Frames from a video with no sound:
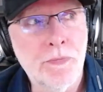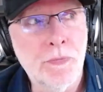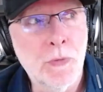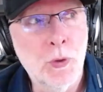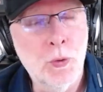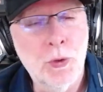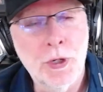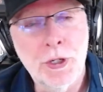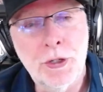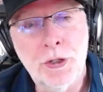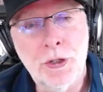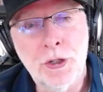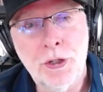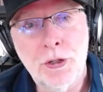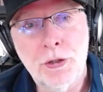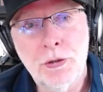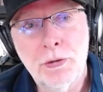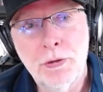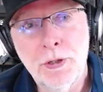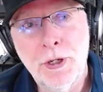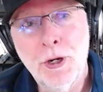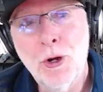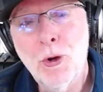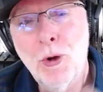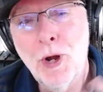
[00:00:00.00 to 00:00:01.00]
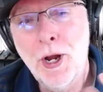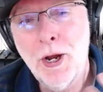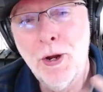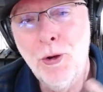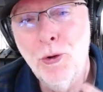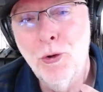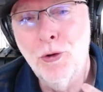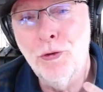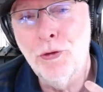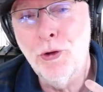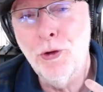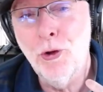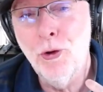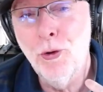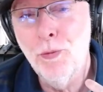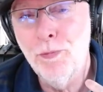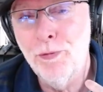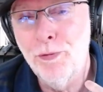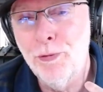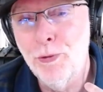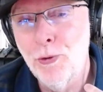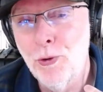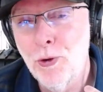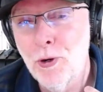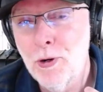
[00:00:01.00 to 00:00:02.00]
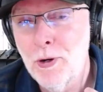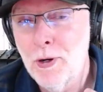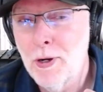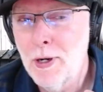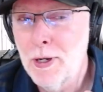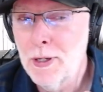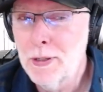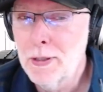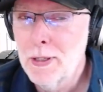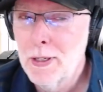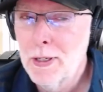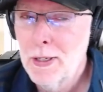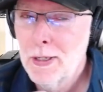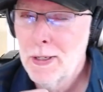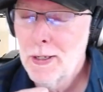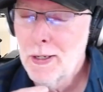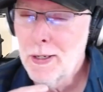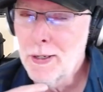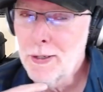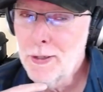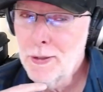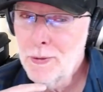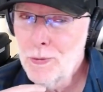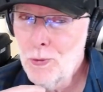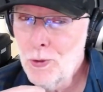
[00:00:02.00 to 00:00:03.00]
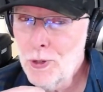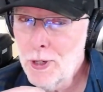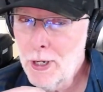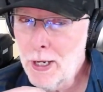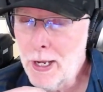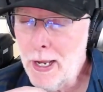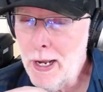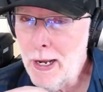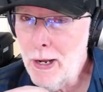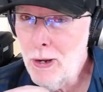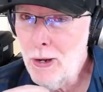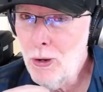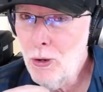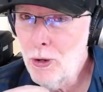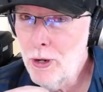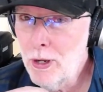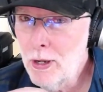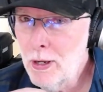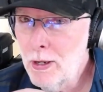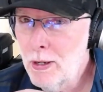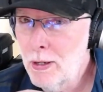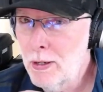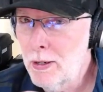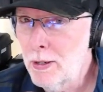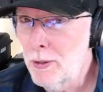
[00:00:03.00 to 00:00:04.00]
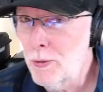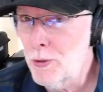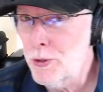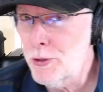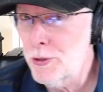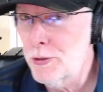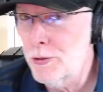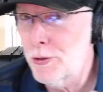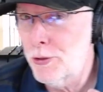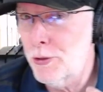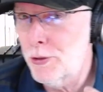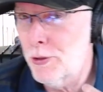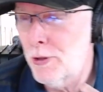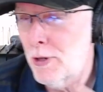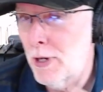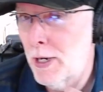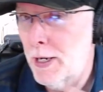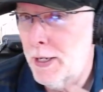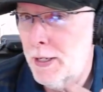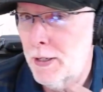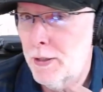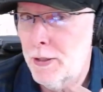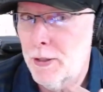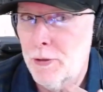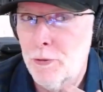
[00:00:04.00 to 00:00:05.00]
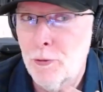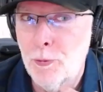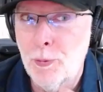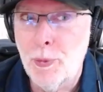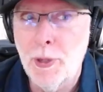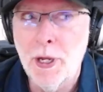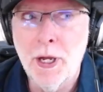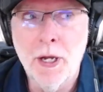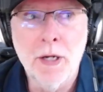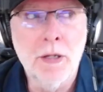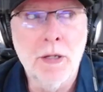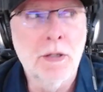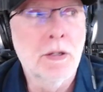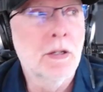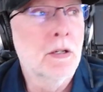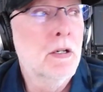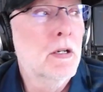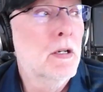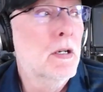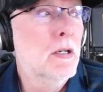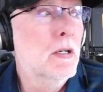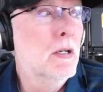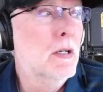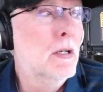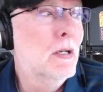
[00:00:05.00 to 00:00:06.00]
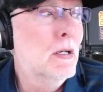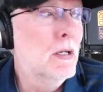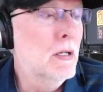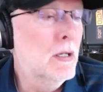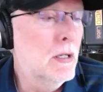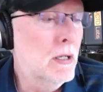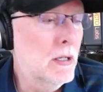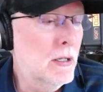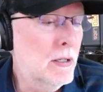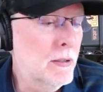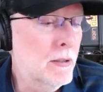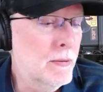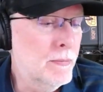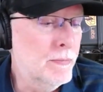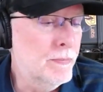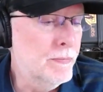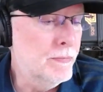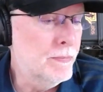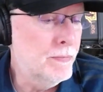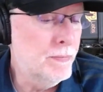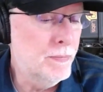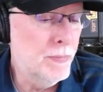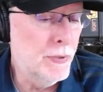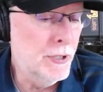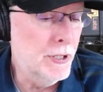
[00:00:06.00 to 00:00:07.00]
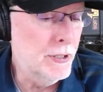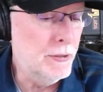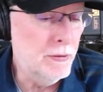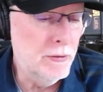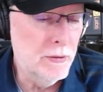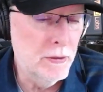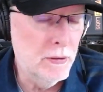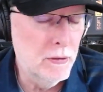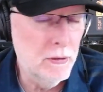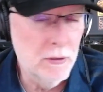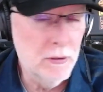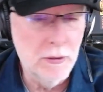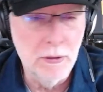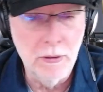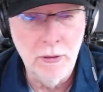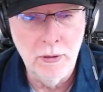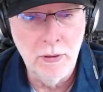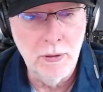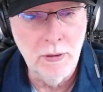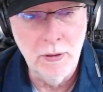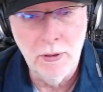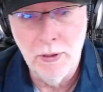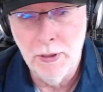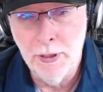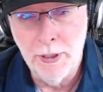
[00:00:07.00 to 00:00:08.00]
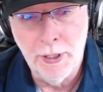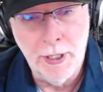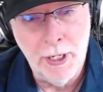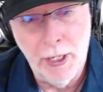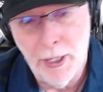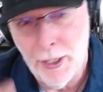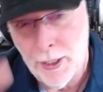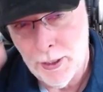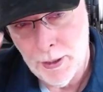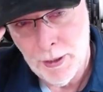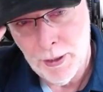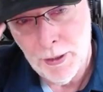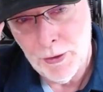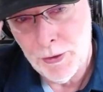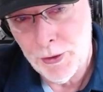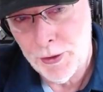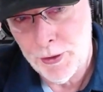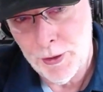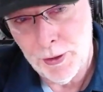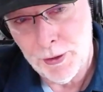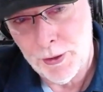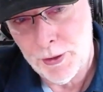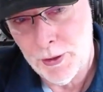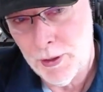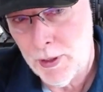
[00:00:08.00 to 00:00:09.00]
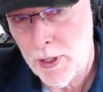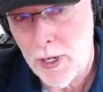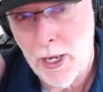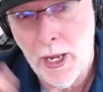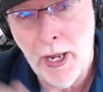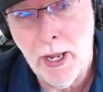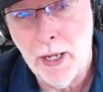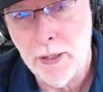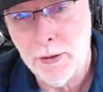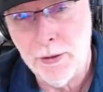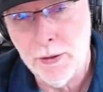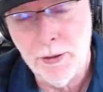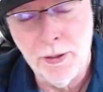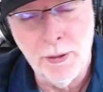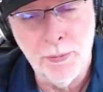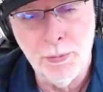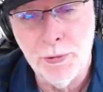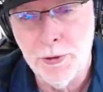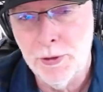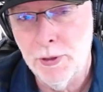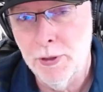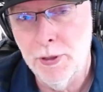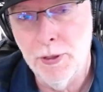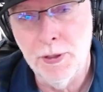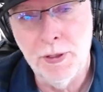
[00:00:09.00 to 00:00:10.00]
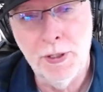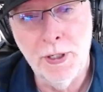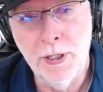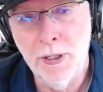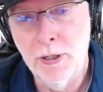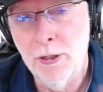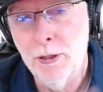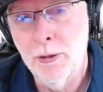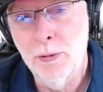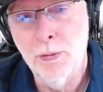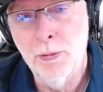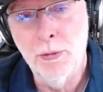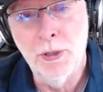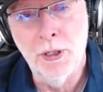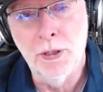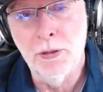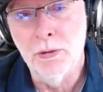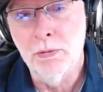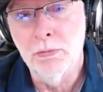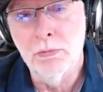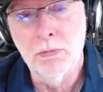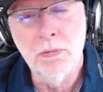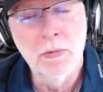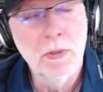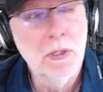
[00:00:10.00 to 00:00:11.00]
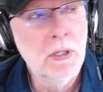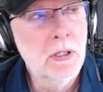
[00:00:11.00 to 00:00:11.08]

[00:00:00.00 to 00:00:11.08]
which, I always hoped for. I didn't want to count on. I wasn't sure I could expect. But again, it's just hat tip to the team, and